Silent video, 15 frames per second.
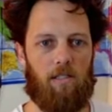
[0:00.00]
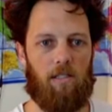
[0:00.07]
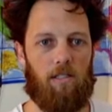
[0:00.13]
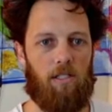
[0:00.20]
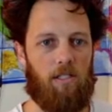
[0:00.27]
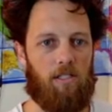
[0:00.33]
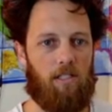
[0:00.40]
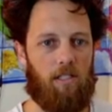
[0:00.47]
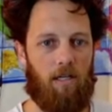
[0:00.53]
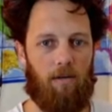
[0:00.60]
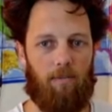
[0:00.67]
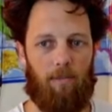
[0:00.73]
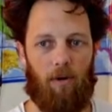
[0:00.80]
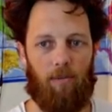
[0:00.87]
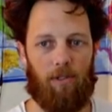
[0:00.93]
to just
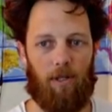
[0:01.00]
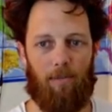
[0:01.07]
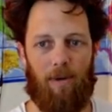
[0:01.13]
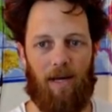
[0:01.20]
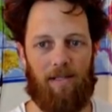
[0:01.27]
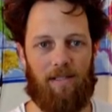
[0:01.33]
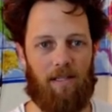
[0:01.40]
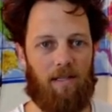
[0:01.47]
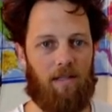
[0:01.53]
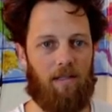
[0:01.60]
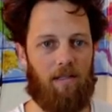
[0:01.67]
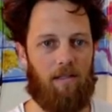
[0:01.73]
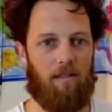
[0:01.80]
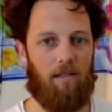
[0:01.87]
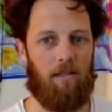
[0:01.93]
pretty much a basic
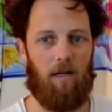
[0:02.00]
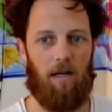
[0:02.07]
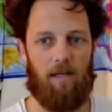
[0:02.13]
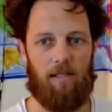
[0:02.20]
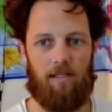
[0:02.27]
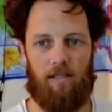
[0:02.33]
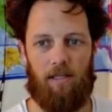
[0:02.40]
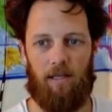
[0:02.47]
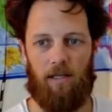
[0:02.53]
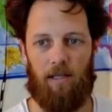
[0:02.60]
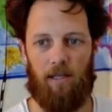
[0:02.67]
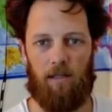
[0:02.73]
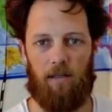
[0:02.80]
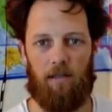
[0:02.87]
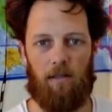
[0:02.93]

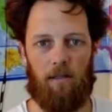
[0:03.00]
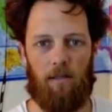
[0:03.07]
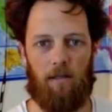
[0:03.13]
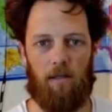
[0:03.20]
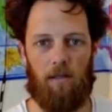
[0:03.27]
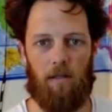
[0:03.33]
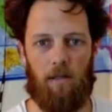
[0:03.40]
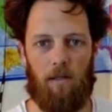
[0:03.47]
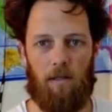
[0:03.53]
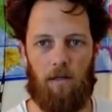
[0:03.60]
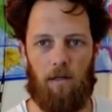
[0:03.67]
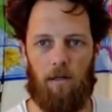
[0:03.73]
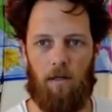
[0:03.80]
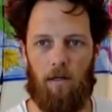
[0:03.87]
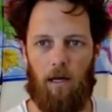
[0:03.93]
CNN.
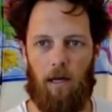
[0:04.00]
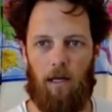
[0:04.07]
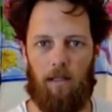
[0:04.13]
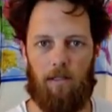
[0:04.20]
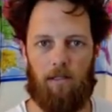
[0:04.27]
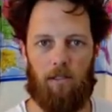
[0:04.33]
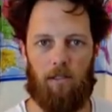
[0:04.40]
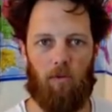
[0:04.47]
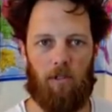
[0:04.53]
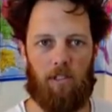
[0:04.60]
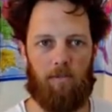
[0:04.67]
And this is what